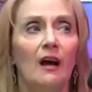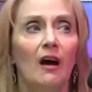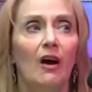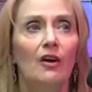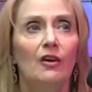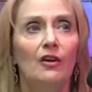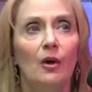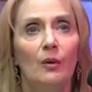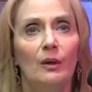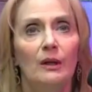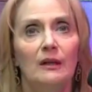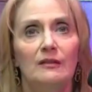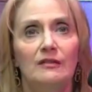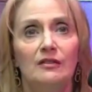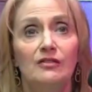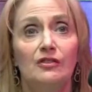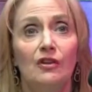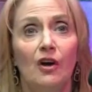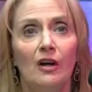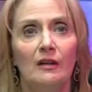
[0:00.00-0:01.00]
are going into
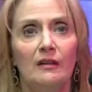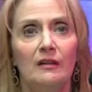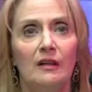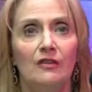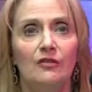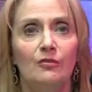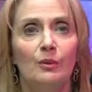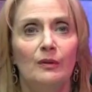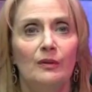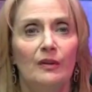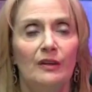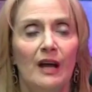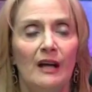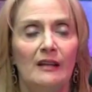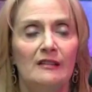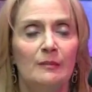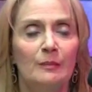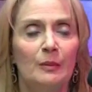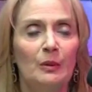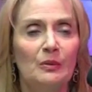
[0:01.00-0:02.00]
darkness when they're
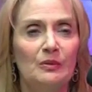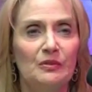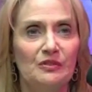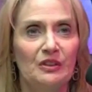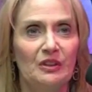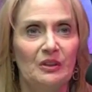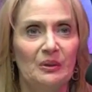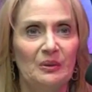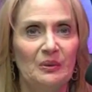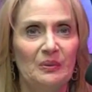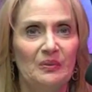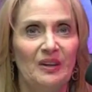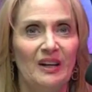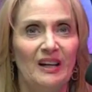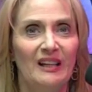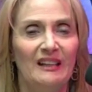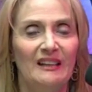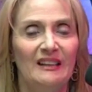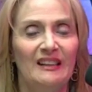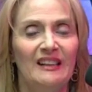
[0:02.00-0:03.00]
not supposed to,
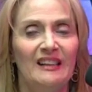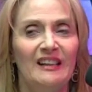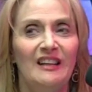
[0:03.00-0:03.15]
right?